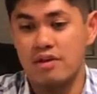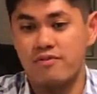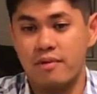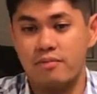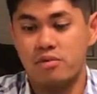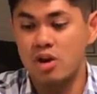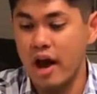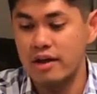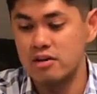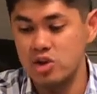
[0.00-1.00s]
if I'm
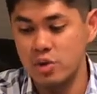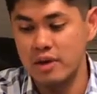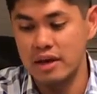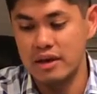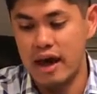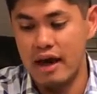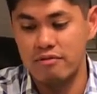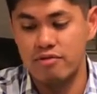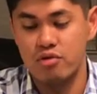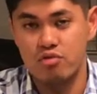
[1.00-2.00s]
not doing it out
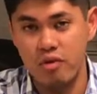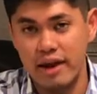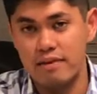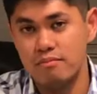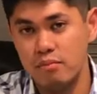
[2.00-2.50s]
of the right